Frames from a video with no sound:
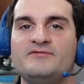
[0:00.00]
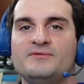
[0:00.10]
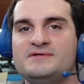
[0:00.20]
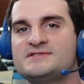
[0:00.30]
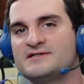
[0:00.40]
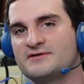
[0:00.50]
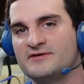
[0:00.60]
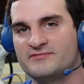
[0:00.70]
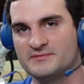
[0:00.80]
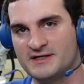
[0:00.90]
everyone, it's Eric
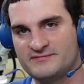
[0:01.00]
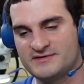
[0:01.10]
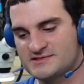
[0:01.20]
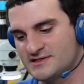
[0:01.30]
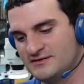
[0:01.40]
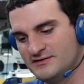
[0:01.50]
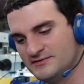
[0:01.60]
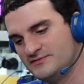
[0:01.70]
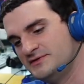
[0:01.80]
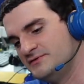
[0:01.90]
here from Lapfix. Got
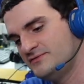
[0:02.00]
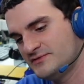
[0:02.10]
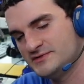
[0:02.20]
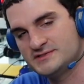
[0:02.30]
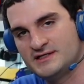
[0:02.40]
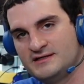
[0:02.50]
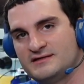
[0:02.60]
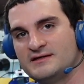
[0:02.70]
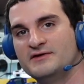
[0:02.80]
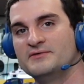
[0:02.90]
another video for you today.
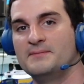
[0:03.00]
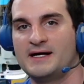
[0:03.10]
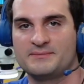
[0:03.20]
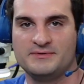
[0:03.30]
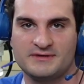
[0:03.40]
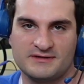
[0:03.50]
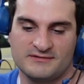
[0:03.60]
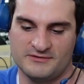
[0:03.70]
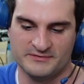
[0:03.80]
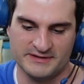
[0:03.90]
Got another MacBook,
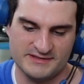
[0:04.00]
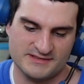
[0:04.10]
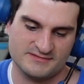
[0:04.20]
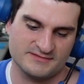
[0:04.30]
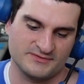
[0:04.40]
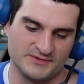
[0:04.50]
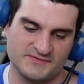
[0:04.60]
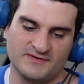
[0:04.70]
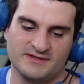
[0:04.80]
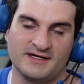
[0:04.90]
always. It's always
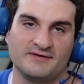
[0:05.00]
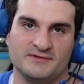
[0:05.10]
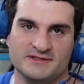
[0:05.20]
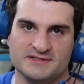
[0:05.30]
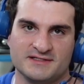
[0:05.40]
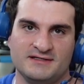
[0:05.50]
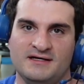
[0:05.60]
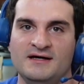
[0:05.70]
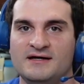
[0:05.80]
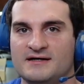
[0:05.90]
fun to have one of these in.
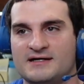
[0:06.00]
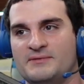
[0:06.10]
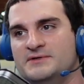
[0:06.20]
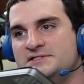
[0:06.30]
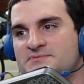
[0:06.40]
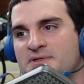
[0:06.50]
Got one of these